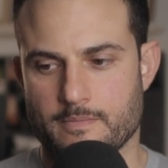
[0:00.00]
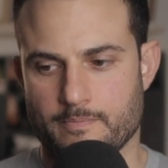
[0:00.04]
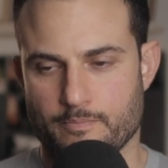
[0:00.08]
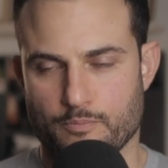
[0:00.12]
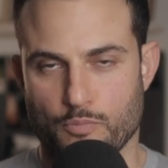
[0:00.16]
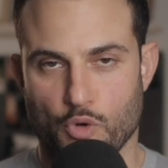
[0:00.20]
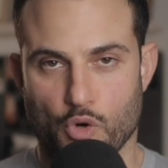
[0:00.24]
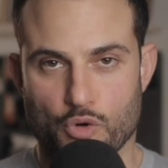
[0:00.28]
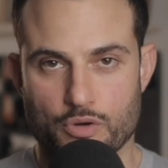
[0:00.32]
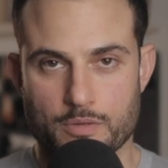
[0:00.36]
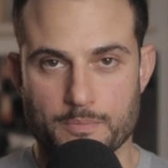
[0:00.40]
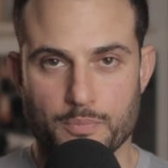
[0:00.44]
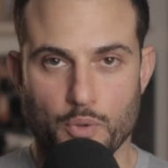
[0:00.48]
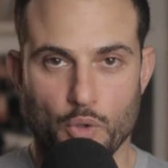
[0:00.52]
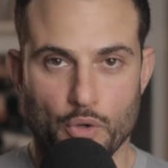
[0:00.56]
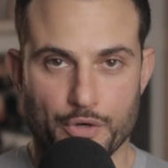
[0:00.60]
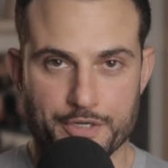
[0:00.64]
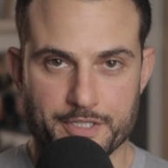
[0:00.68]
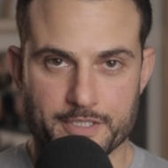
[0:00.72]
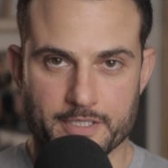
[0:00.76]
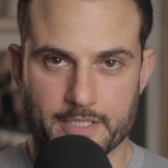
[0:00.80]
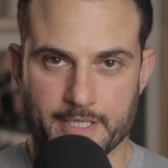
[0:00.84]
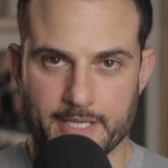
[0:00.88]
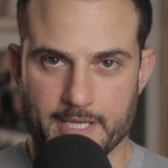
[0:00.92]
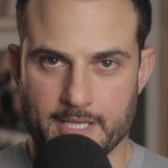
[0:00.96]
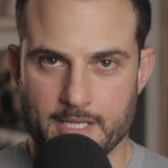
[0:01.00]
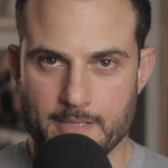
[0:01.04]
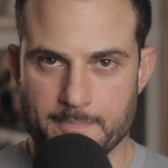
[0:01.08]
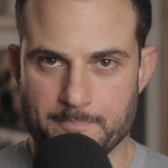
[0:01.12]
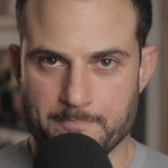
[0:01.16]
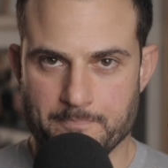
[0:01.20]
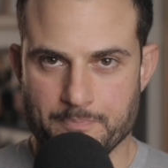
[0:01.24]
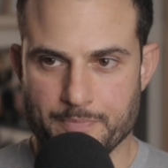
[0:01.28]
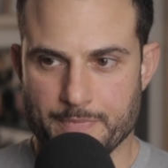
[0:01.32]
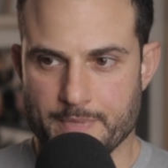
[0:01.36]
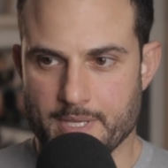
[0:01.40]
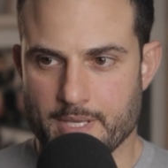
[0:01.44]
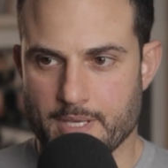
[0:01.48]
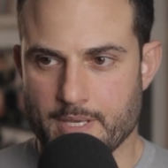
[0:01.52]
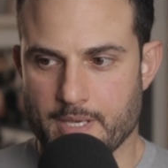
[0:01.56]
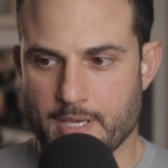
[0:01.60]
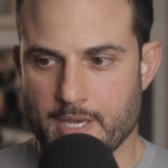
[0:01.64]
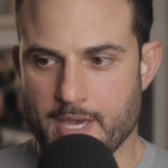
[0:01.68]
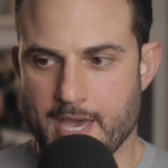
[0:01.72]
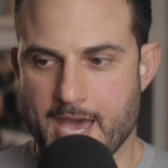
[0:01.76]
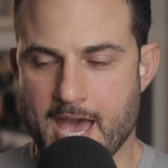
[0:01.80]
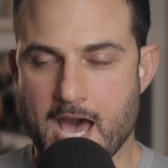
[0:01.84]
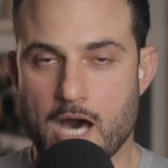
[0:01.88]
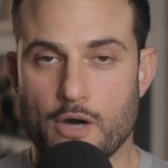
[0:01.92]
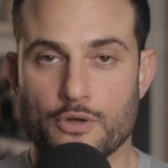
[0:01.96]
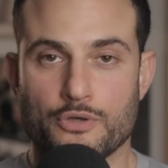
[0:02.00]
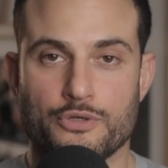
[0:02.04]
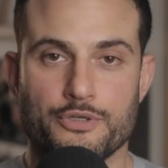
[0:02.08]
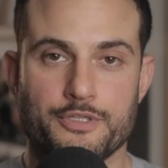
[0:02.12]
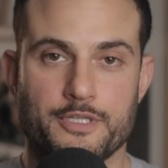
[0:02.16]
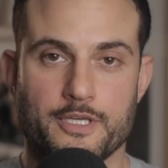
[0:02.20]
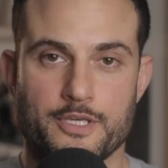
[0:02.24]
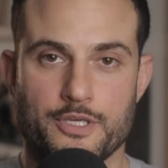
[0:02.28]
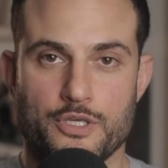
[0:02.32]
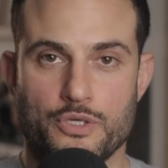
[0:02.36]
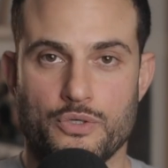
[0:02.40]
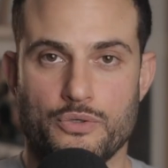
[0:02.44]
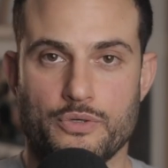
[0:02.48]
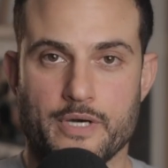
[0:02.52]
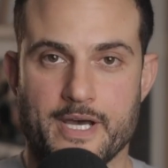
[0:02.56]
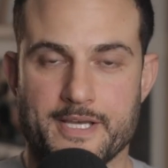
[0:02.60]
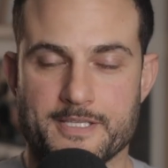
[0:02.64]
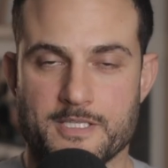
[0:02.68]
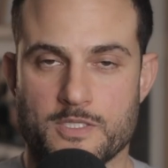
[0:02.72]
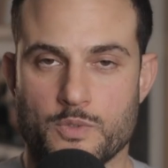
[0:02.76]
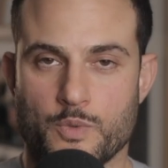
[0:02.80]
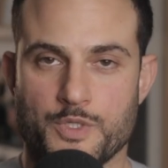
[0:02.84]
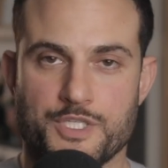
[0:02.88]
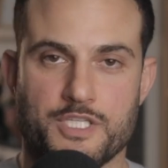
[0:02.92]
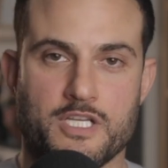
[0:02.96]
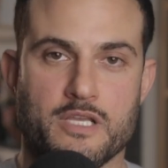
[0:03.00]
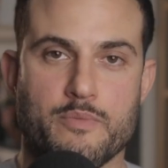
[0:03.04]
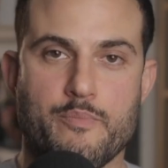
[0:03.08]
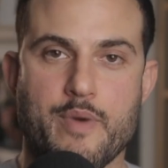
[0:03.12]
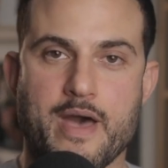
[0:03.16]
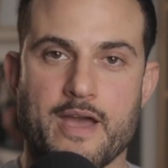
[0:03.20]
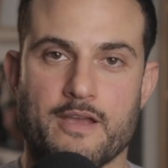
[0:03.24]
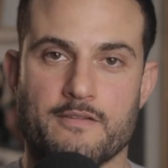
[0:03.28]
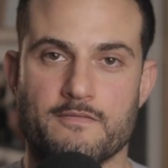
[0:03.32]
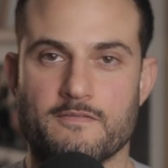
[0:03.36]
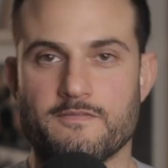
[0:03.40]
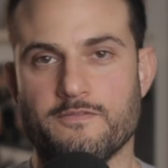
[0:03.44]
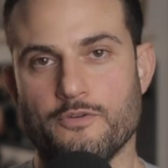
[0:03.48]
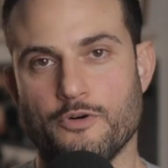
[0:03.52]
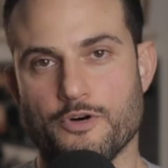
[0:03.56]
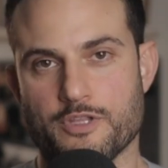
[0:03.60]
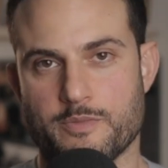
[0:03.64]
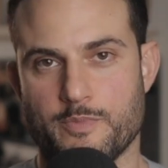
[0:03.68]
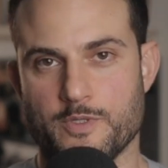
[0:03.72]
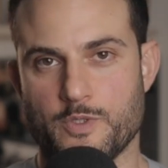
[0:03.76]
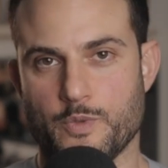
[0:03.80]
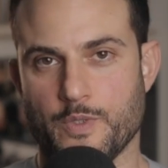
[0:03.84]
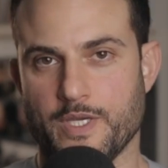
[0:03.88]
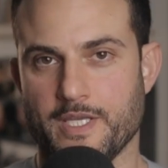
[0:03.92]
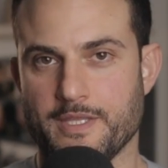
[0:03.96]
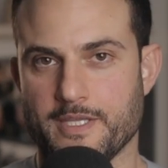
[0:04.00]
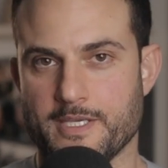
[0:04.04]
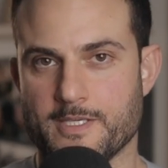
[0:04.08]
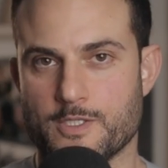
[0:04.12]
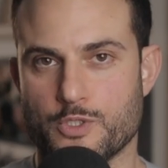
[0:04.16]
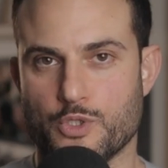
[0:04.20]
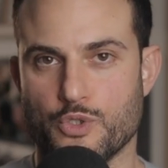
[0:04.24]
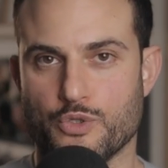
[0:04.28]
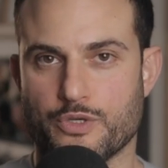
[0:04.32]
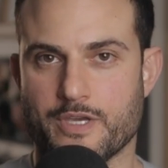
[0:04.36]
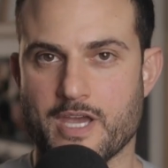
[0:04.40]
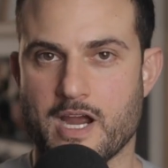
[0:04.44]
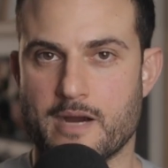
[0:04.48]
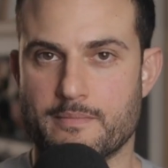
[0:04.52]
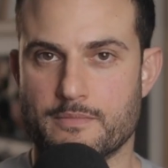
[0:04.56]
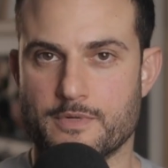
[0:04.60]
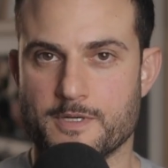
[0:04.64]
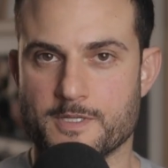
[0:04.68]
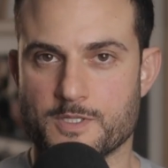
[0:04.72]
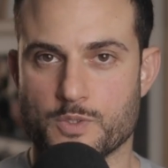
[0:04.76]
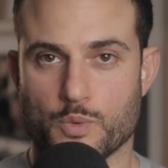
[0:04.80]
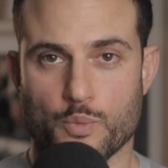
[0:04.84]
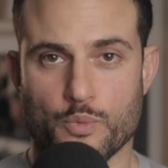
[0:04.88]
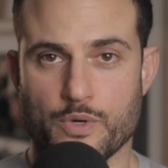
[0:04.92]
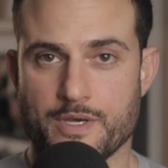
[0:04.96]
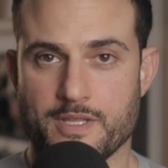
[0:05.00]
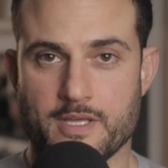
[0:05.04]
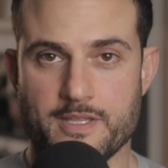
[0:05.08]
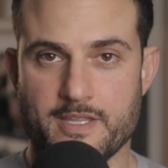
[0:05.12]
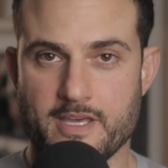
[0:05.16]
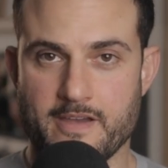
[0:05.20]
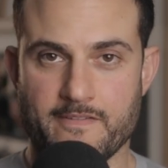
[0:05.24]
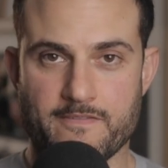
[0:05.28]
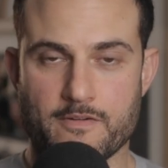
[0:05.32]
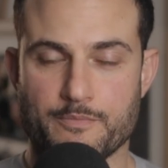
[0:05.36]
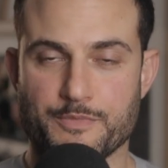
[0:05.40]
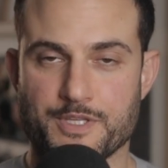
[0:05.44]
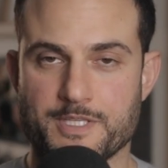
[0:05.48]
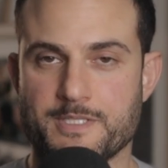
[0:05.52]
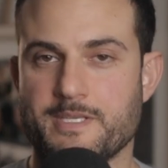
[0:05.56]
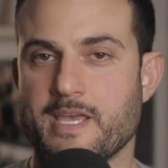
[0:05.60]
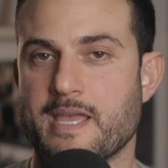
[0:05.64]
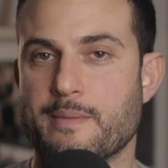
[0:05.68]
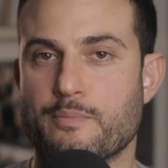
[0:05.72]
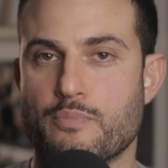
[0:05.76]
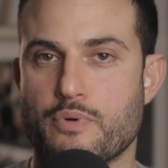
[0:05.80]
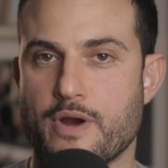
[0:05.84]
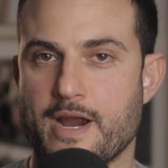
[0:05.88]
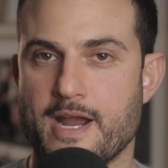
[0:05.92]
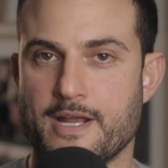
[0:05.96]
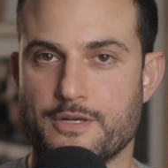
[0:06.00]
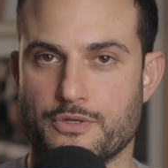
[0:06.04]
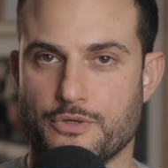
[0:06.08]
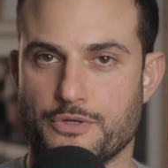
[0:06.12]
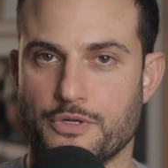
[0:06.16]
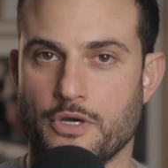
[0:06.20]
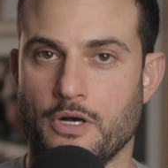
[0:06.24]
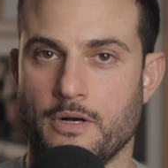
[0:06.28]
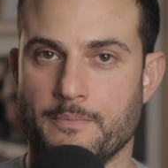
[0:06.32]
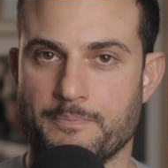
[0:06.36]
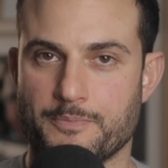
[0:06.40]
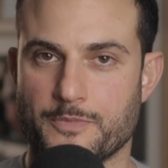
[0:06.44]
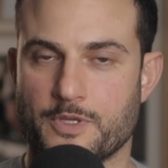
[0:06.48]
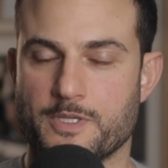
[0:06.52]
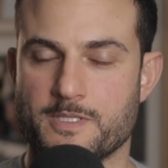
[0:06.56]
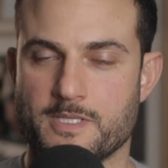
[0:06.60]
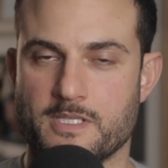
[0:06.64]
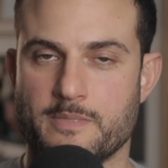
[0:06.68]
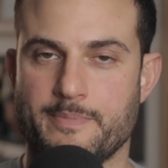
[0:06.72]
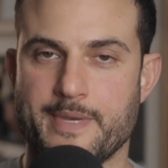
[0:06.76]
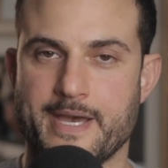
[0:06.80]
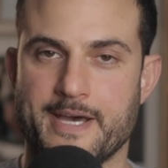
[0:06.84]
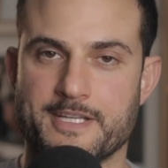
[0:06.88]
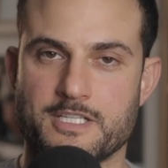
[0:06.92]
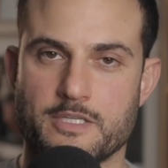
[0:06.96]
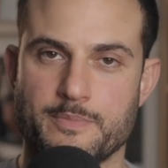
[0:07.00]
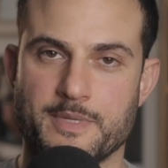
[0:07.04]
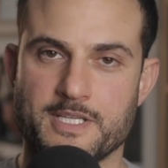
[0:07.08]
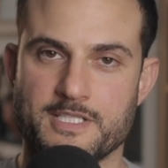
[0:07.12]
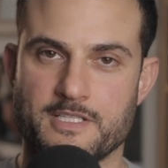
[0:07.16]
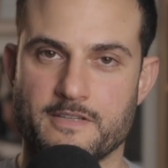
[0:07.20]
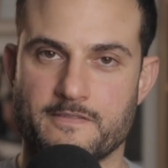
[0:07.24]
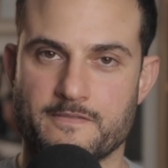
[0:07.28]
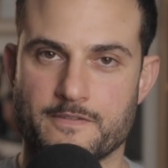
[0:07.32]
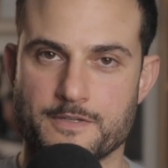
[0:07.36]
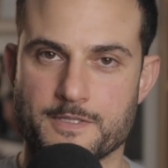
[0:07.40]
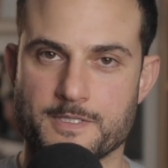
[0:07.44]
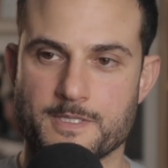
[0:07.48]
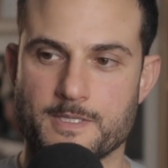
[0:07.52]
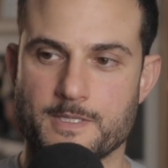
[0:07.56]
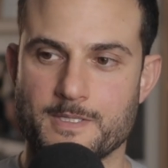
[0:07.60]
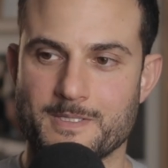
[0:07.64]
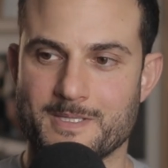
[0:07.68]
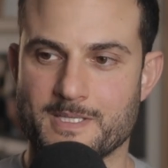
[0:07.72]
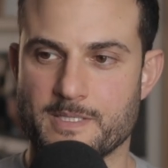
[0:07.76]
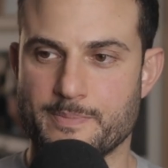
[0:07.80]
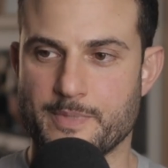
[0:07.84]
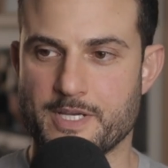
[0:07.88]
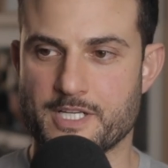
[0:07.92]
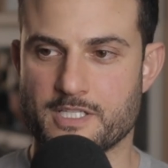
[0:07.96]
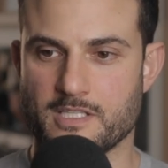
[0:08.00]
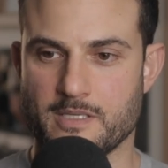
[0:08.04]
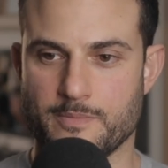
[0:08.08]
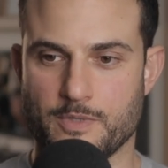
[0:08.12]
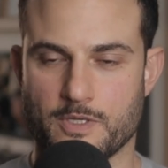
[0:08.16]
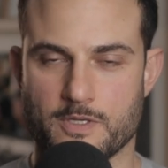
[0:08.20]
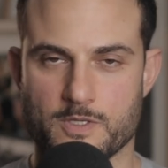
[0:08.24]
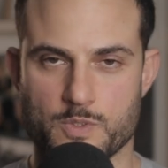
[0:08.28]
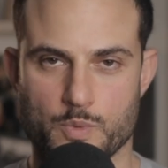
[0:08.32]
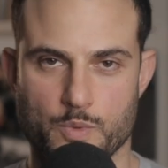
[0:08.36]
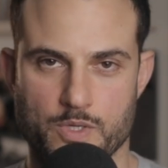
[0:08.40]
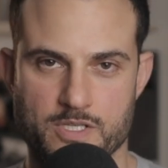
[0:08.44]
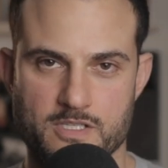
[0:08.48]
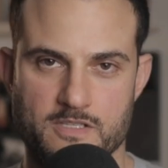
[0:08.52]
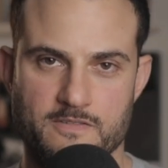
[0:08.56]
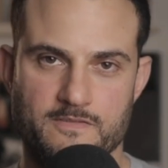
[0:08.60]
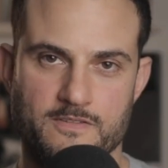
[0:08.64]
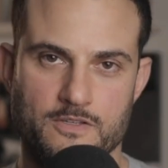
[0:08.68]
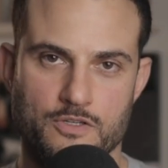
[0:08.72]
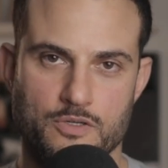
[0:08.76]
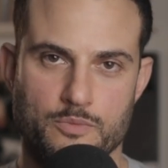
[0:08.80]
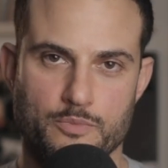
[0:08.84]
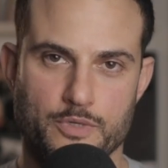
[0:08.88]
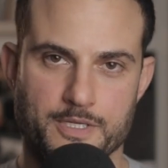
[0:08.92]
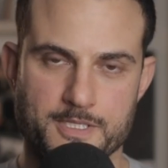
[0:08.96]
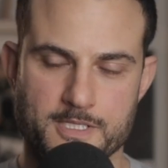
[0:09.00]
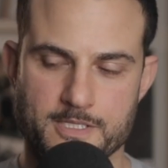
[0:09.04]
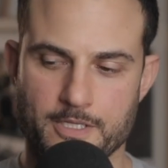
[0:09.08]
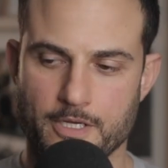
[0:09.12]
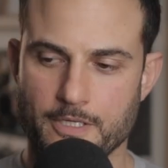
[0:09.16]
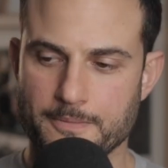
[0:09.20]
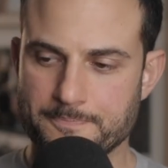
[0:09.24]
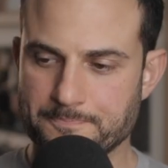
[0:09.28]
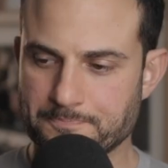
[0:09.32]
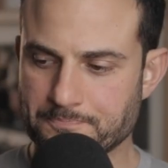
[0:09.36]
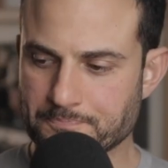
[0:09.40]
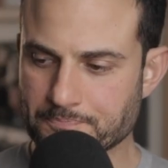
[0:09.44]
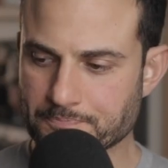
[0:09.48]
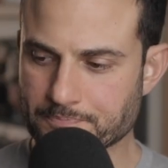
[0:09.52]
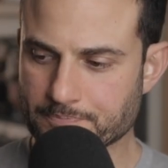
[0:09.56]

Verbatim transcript: more importantly, how good are you at switching back and forth between these two cameras, whether they're from the same brand or not, because there's bound to be differences, especially because one's film, one's not.